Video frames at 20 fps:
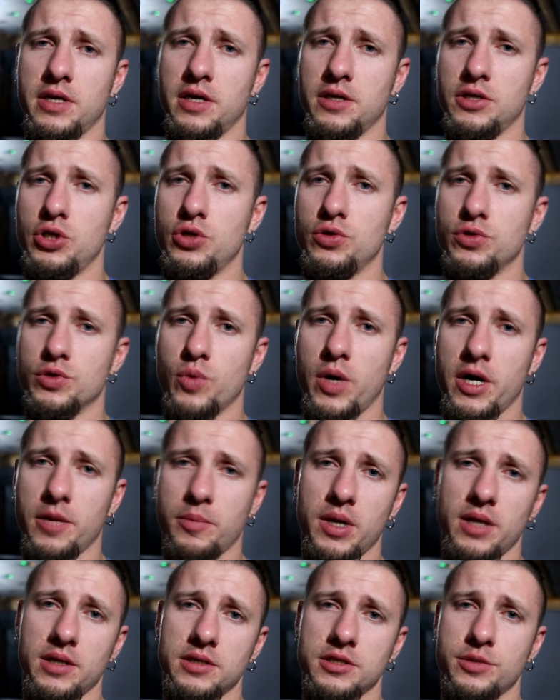and use white
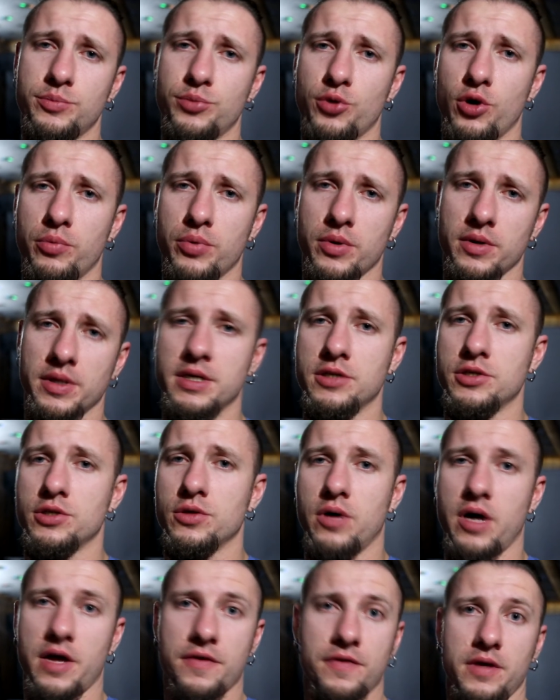balance appropriately,
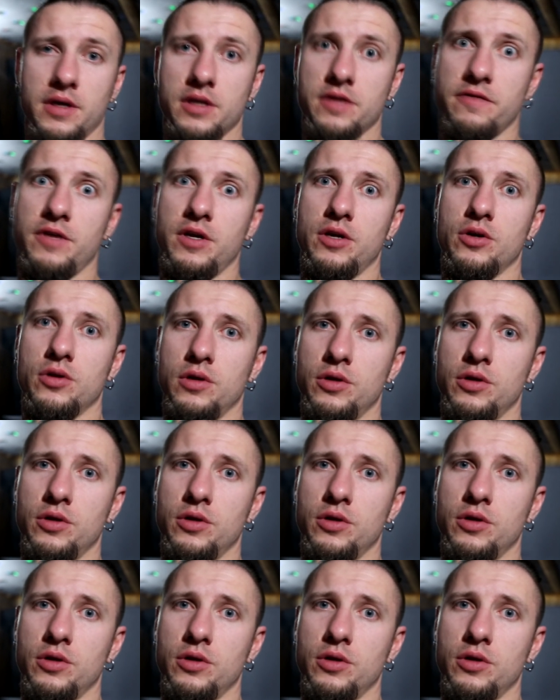so I think the video